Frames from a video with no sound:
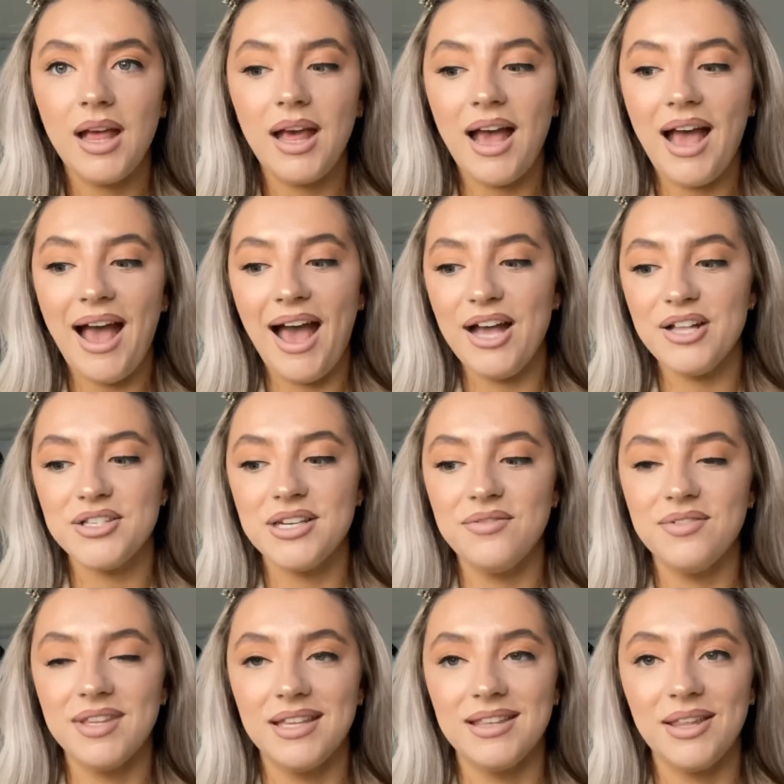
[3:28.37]
I didn't
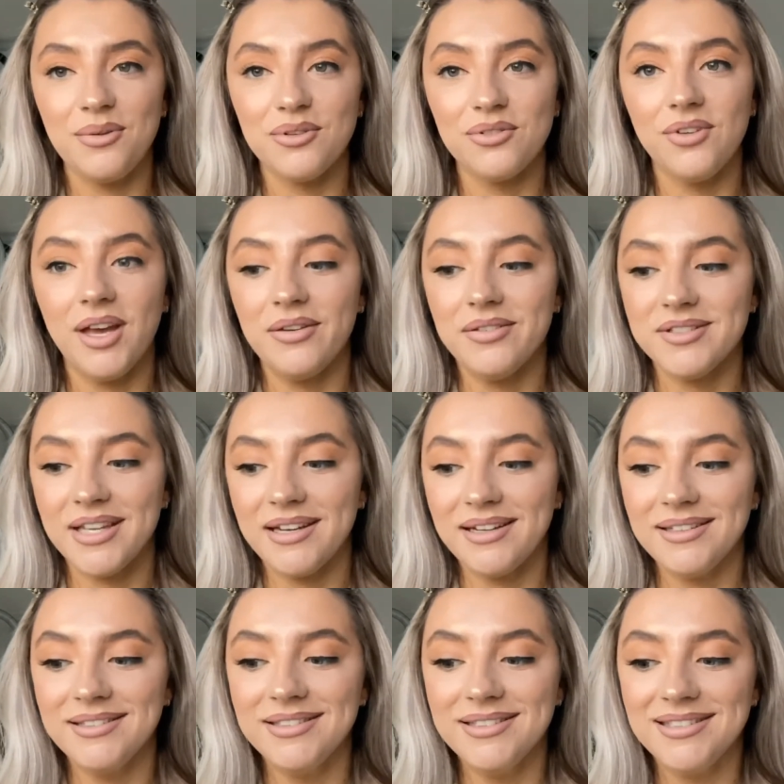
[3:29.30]
even think that was 5
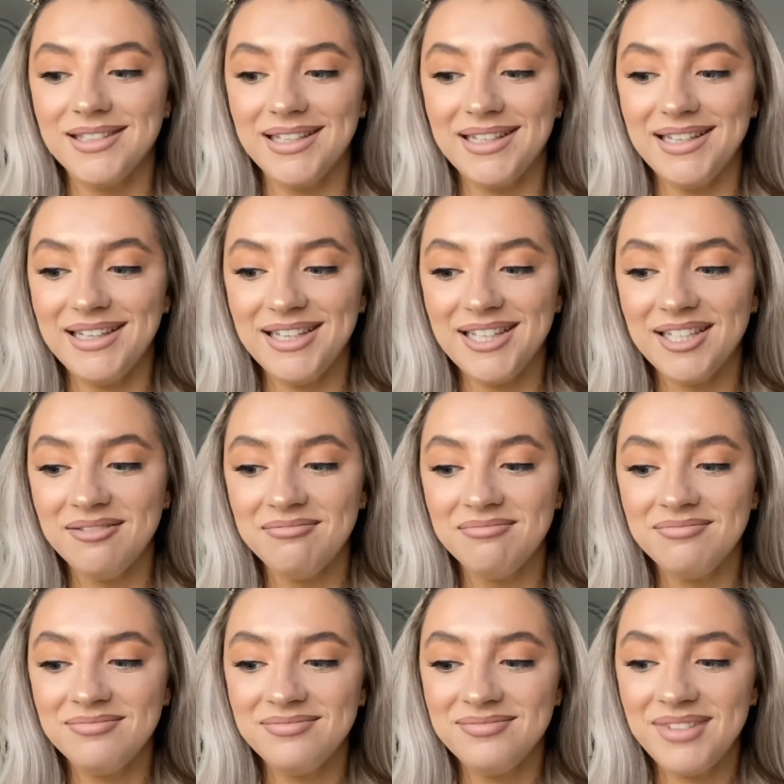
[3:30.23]
seconds. Like,
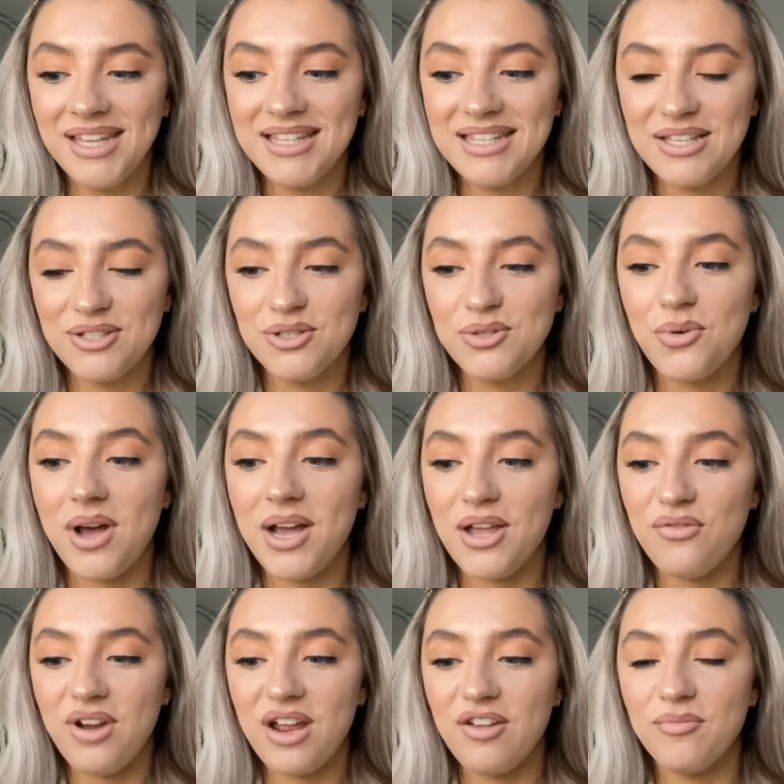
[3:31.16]
this is why I
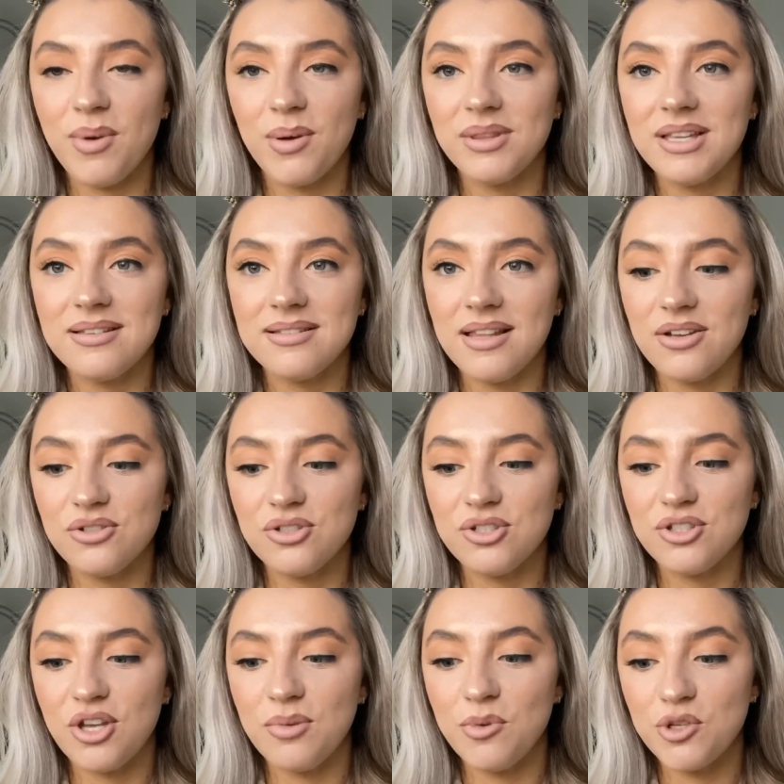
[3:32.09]
rave about these lashes
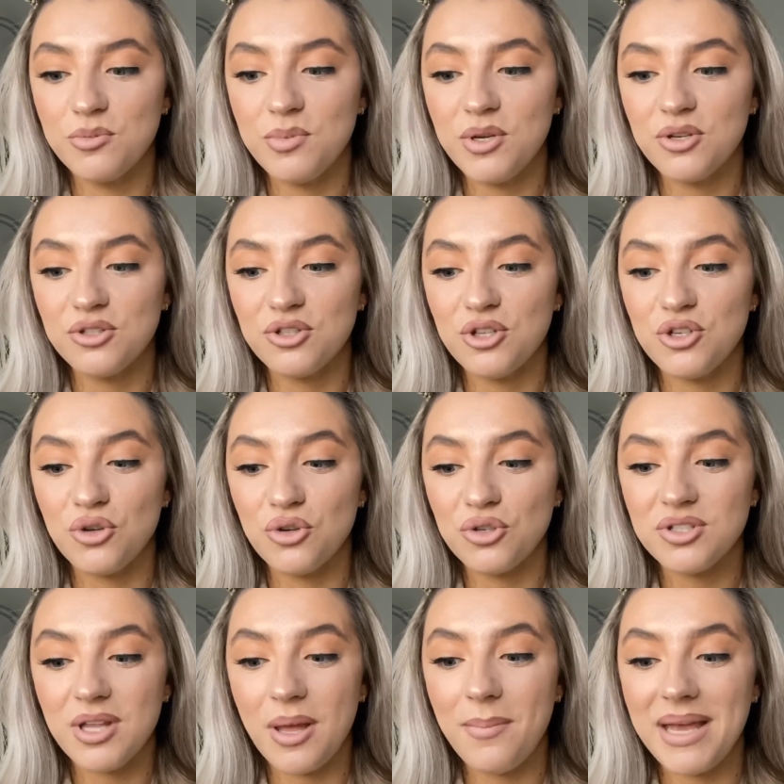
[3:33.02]
so much, because they're
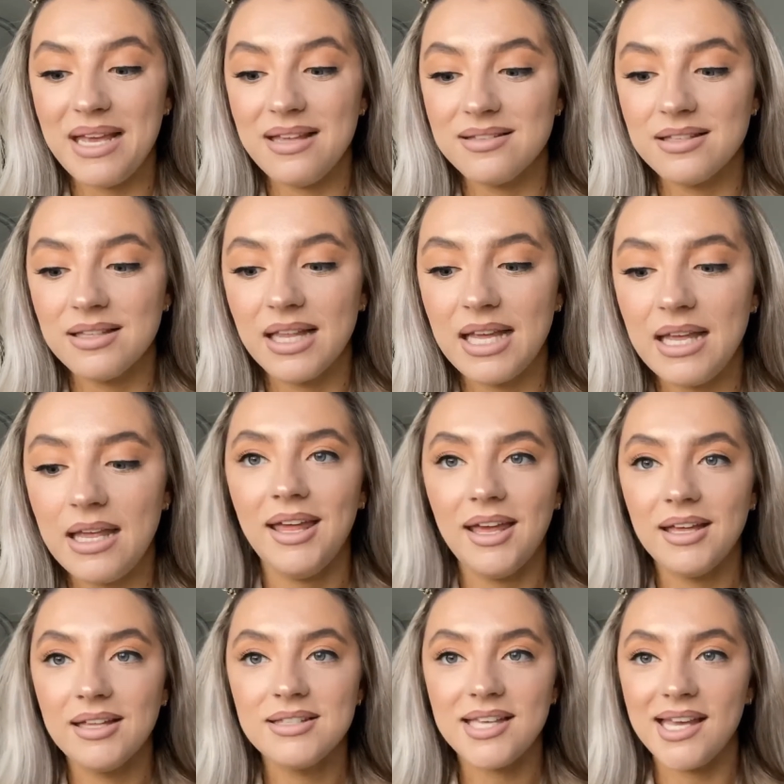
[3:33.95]
just amazing. Like,
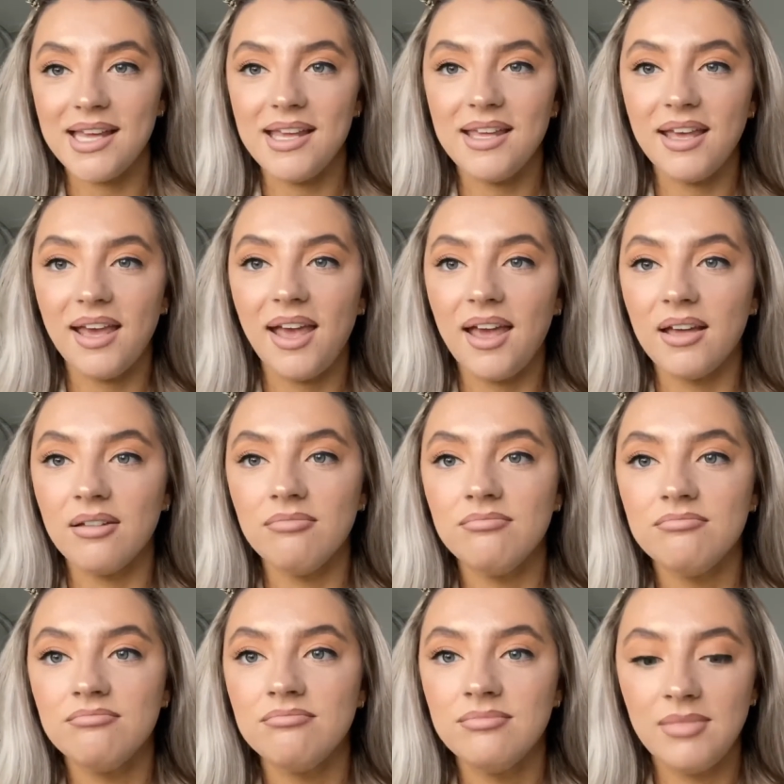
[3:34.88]
it'd take you
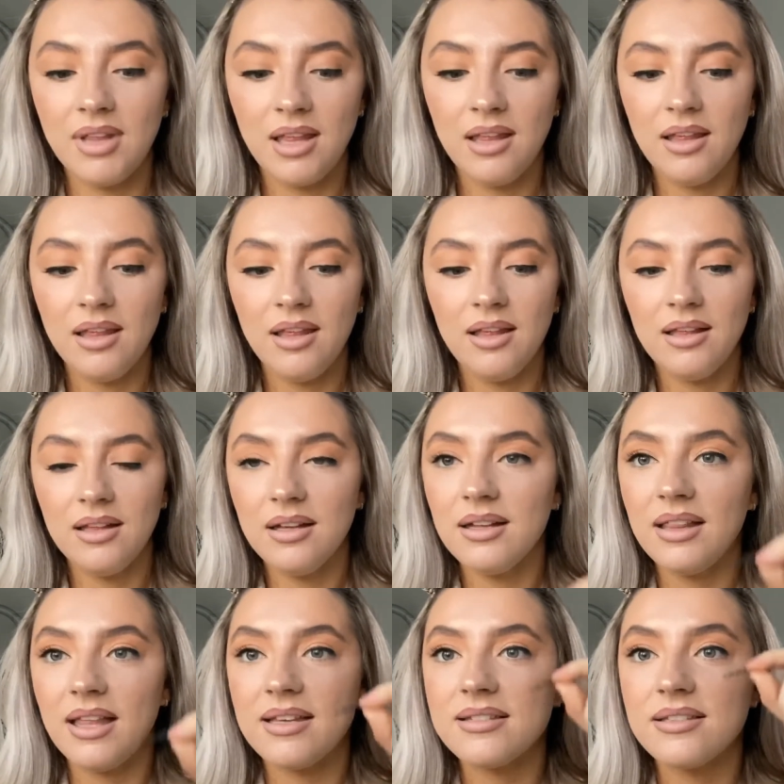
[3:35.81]

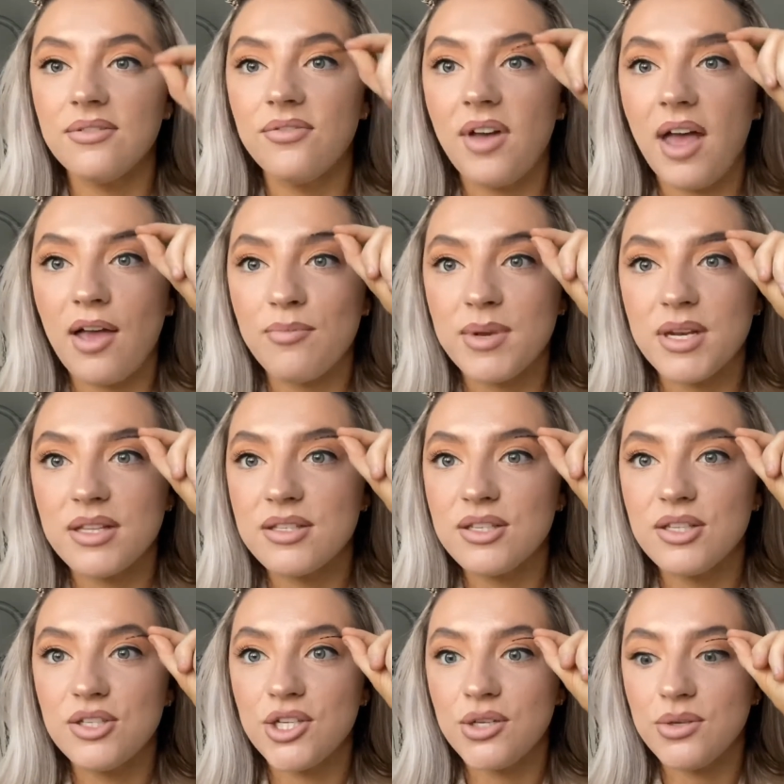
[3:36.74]
less than 5 minutes
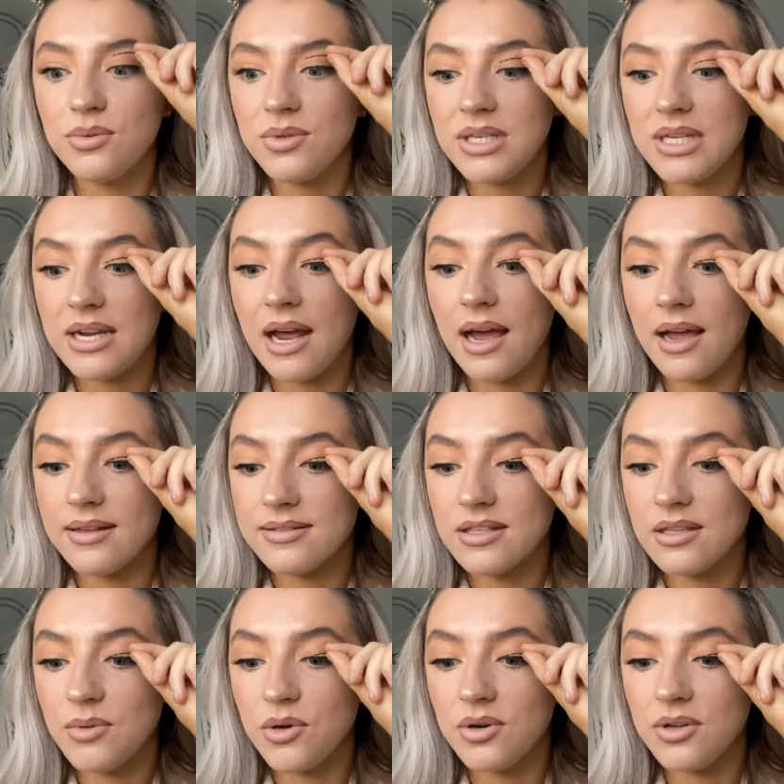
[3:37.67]
to do your eyes
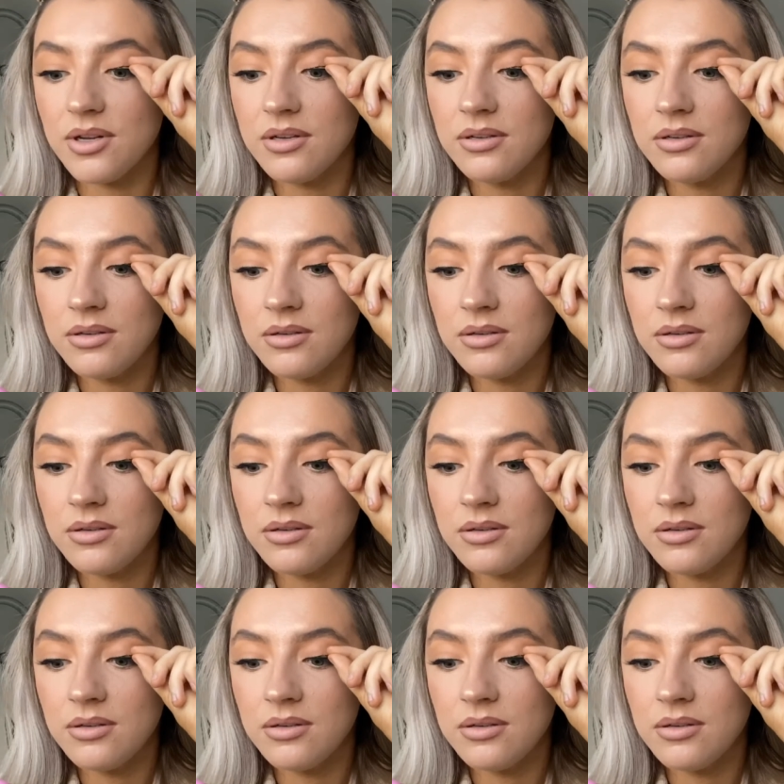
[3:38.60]
in the morning.